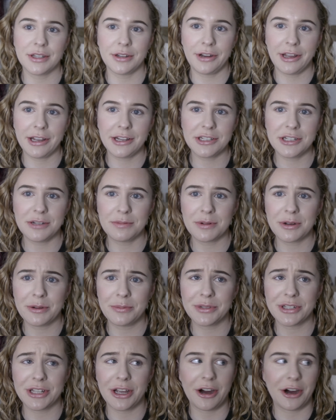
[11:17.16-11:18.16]
next up
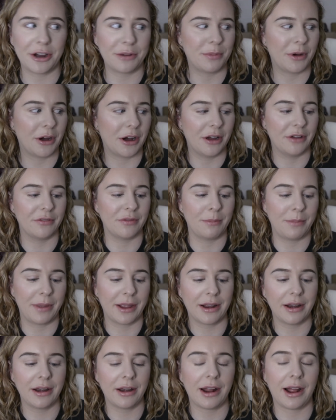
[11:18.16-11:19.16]
comes the hard part of
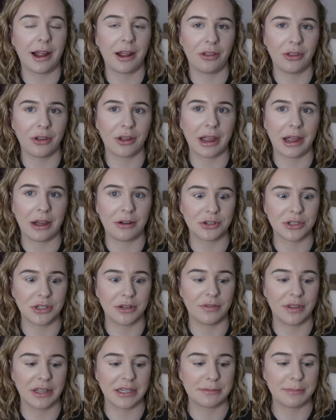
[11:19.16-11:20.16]
making an eye look out
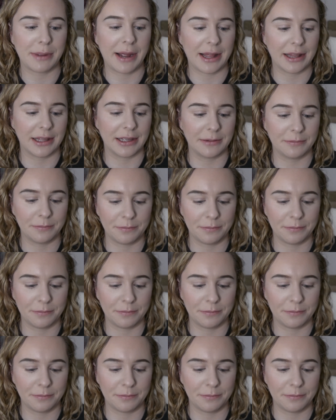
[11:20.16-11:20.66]
of this palette.